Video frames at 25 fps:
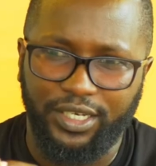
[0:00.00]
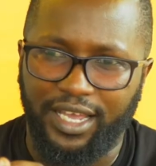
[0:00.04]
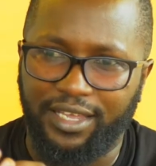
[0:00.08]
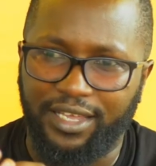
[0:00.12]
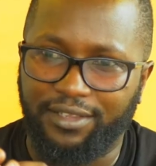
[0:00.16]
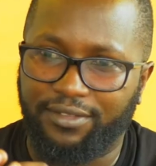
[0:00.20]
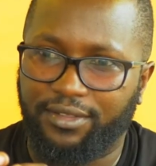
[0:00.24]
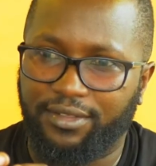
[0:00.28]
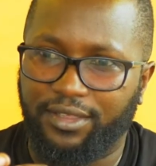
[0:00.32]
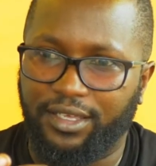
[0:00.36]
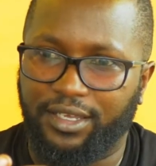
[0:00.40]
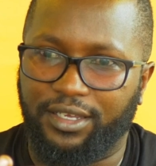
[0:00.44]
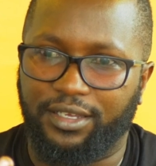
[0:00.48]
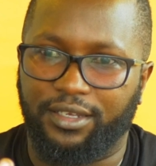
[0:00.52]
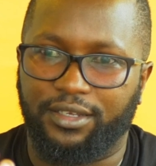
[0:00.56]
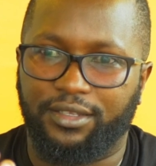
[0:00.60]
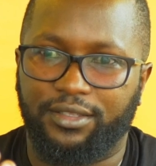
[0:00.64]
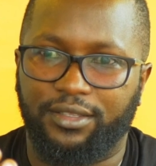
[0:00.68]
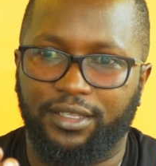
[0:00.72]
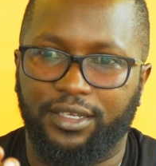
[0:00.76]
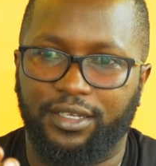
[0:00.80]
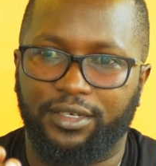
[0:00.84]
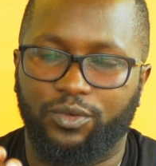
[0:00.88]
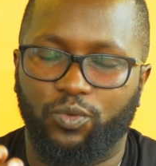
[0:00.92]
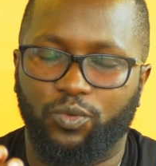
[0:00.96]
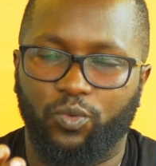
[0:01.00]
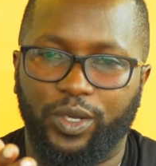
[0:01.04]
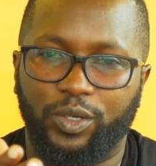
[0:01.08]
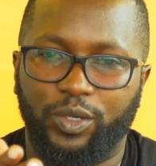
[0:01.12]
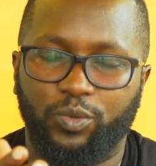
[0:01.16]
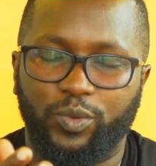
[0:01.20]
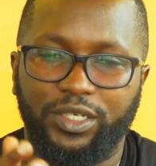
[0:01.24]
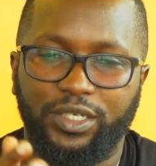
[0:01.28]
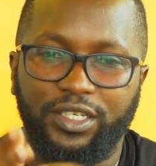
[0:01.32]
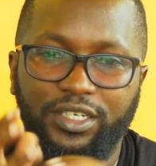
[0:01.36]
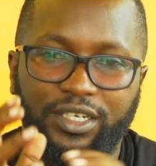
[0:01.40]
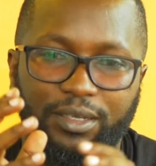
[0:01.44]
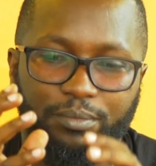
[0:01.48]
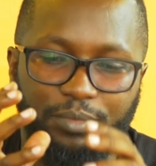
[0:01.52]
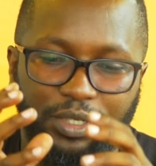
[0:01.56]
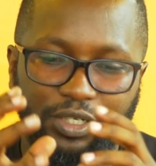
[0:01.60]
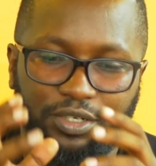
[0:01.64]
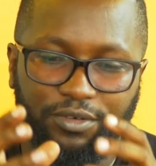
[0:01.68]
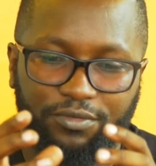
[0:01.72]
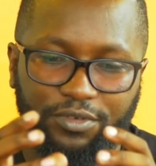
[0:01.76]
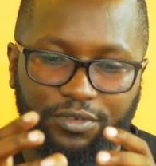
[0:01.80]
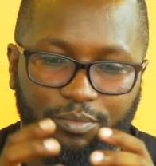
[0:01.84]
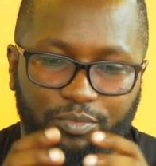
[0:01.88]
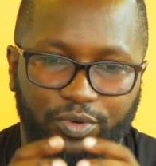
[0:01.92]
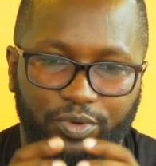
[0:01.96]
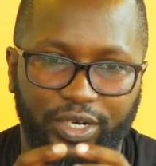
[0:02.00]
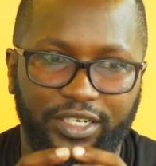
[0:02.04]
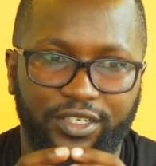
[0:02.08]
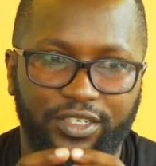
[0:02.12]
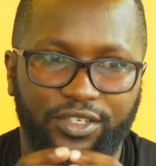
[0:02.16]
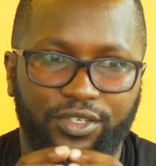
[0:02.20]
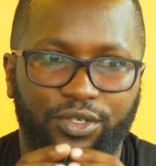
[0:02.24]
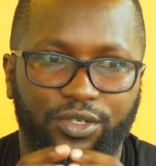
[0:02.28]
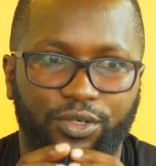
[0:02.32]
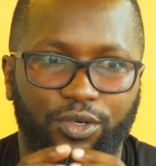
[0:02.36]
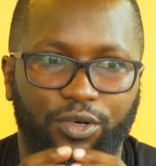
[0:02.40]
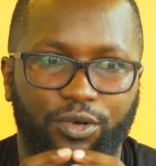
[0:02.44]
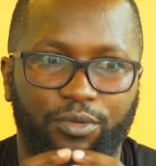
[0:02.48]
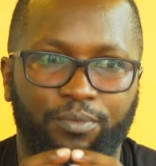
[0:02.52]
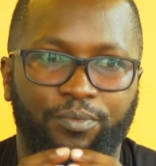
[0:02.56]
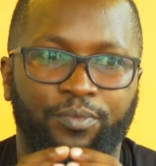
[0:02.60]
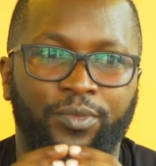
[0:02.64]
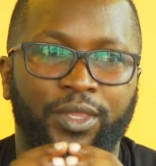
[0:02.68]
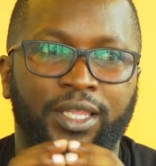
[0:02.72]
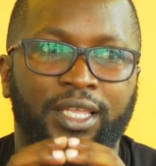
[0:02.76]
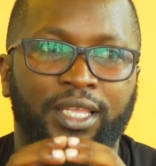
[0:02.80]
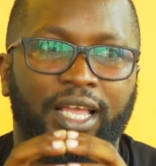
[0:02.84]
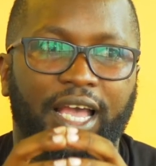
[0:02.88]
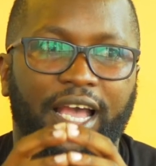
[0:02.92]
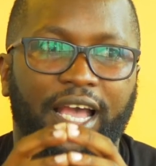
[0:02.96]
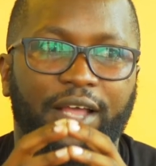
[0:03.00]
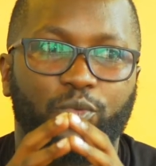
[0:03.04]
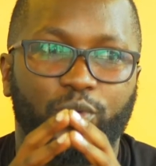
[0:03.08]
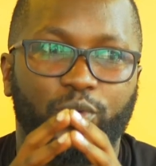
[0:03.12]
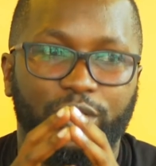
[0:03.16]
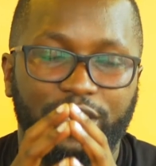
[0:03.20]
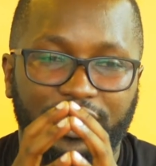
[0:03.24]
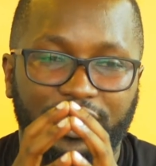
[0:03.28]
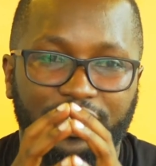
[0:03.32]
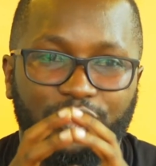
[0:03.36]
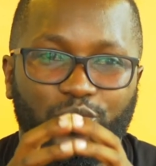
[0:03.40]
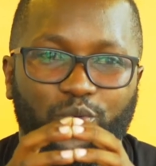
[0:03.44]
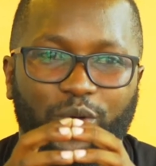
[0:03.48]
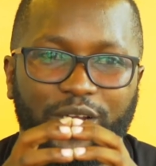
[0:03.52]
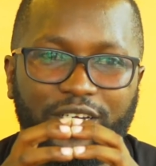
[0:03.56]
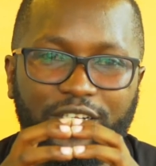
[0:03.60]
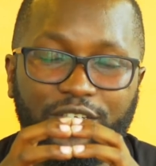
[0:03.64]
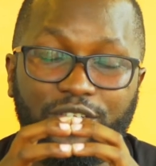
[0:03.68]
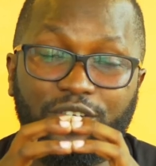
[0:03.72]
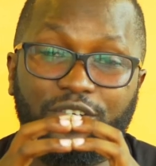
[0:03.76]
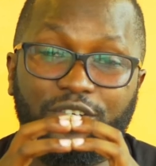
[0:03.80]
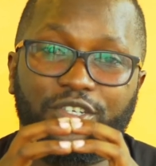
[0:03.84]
I think, that when we did a bit of a brainstorm and we just wanted to